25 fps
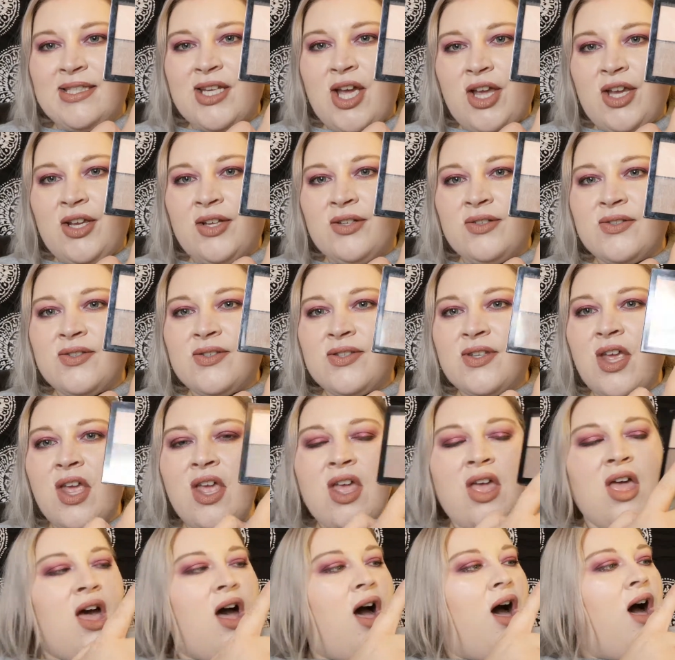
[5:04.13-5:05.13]
tones.
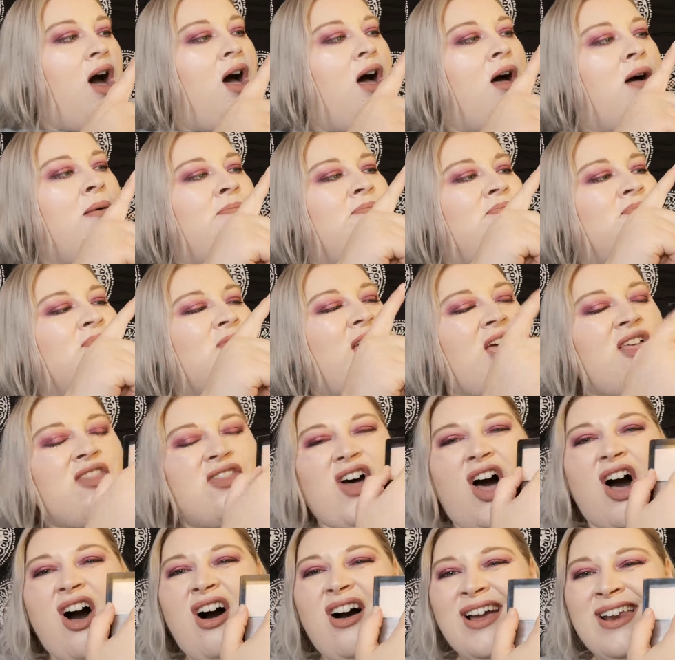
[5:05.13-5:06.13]
The
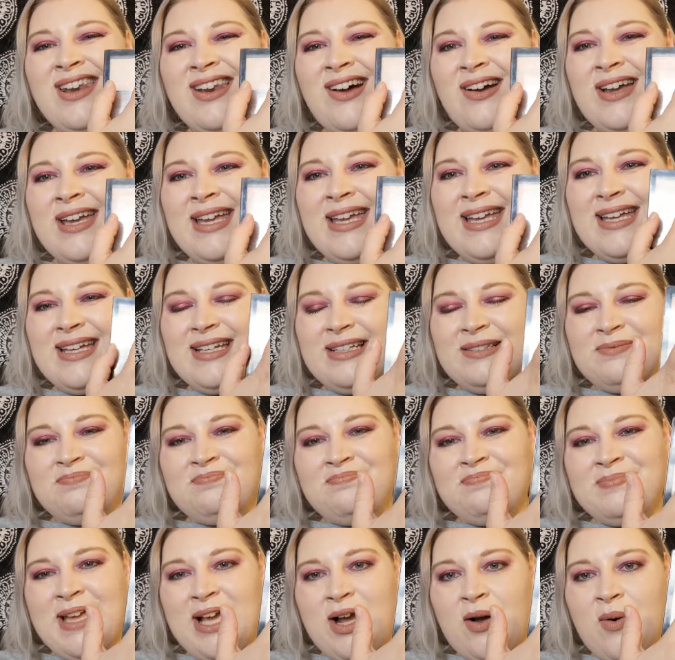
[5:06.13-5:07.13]
highlight,
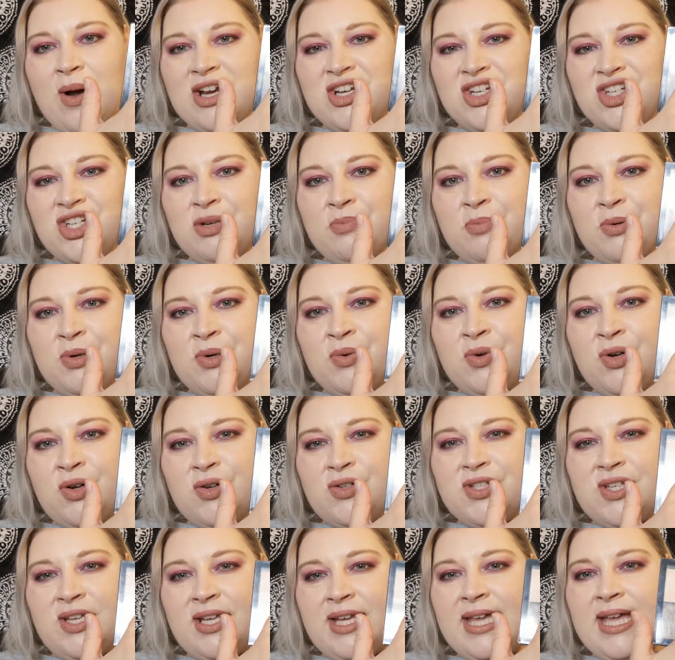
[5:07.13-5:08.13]
bit questionable,
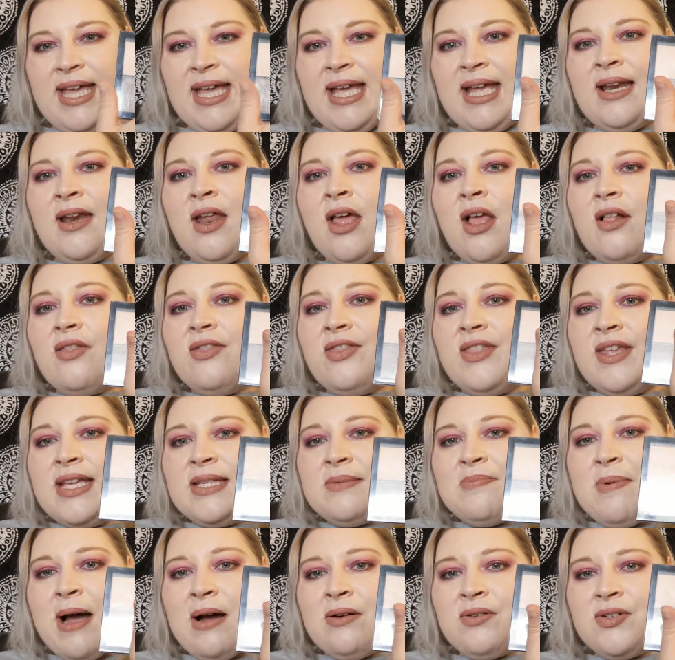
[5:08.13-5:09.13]
not so keen.
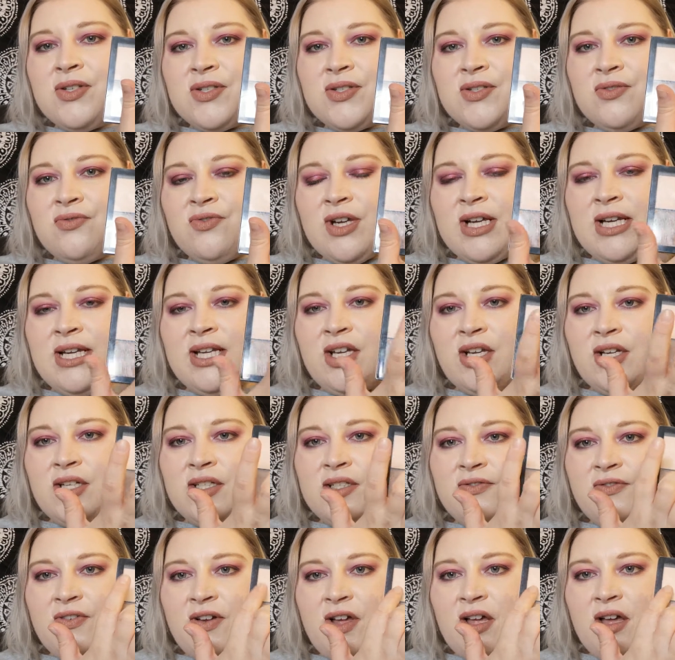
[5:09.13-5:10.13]
These powders are really good
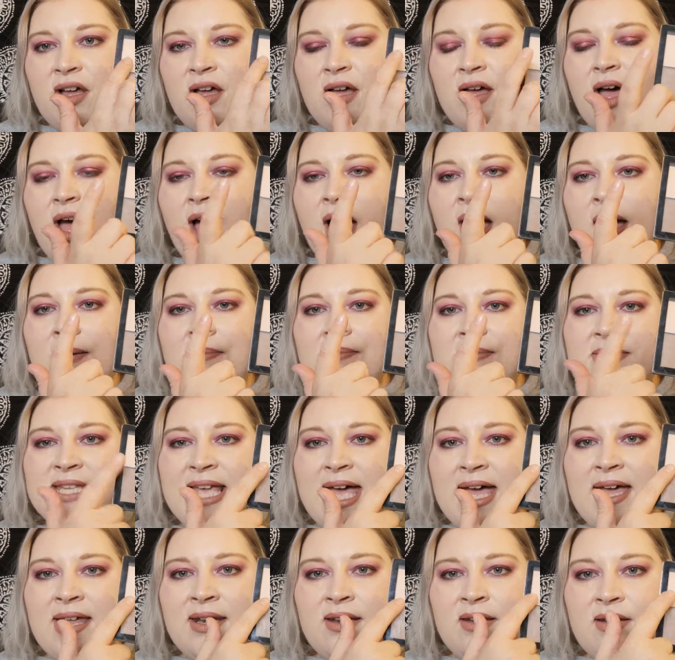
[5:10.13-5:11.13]
for
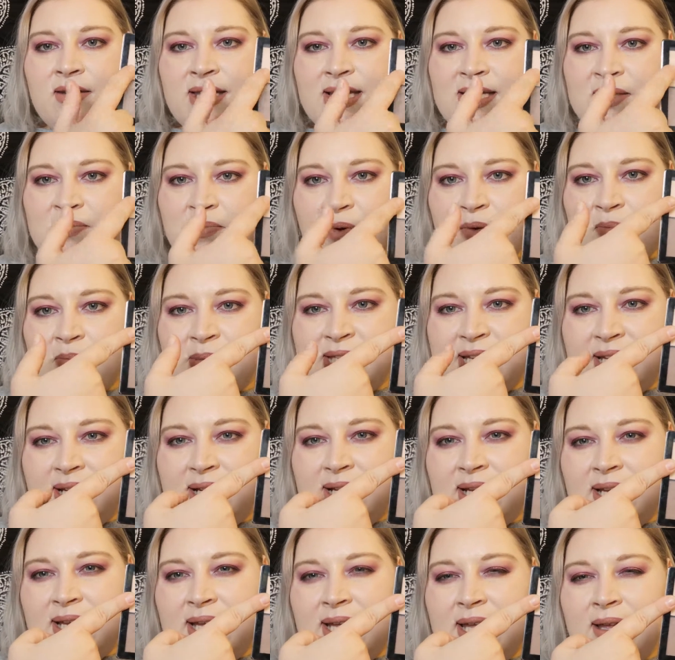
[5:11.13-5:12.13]
setting, this one
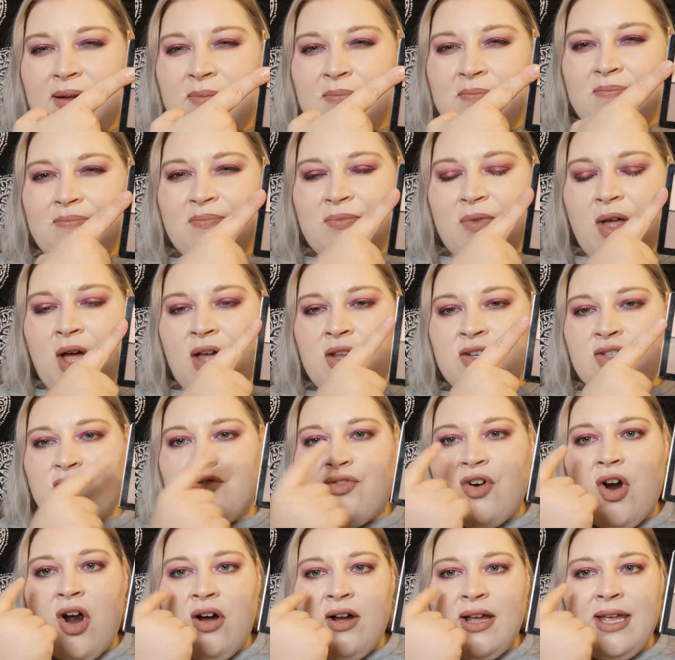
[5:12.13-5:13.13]
particularly
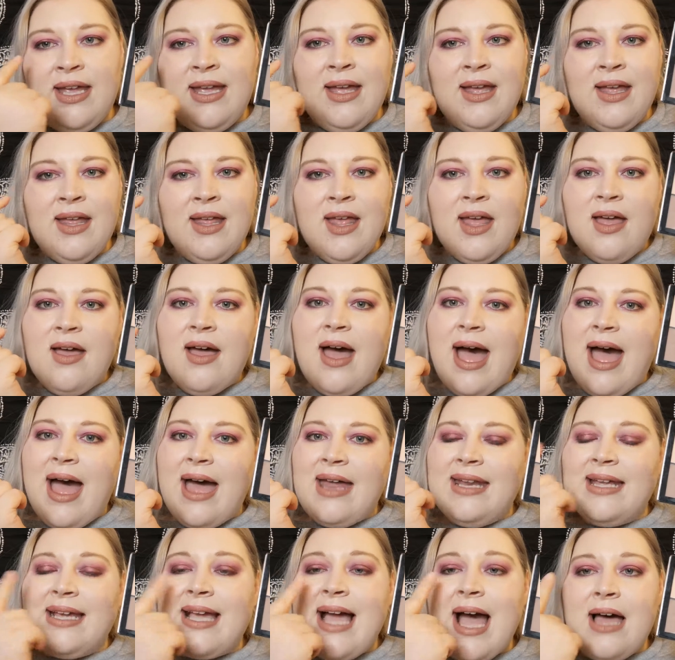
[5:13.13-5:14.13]
under eye,
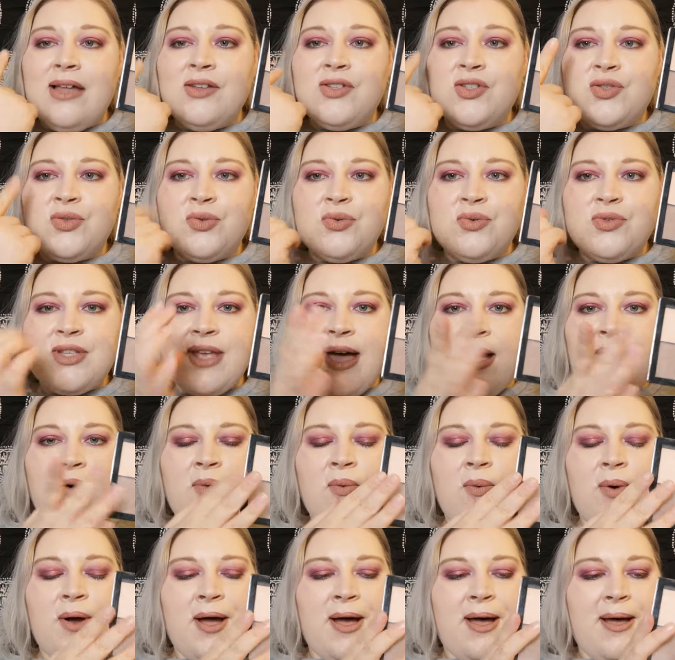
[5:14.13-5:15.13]
and it cancels
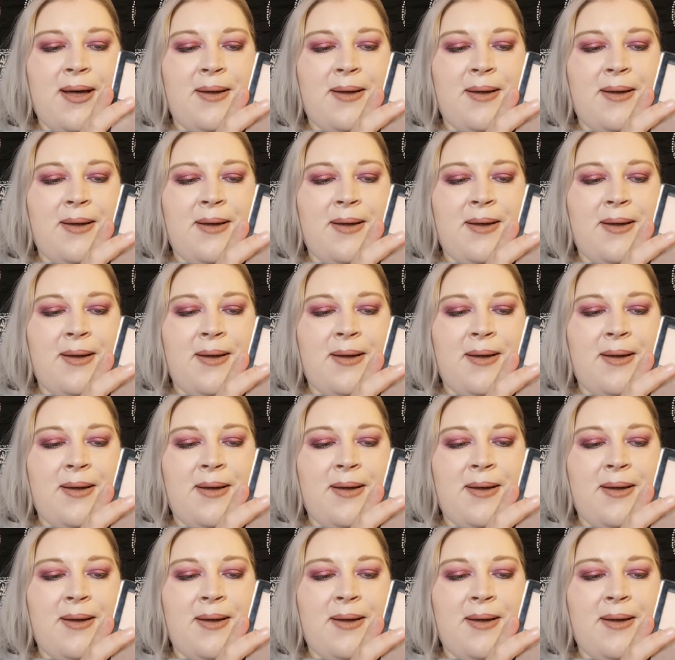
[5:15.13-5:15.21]
out,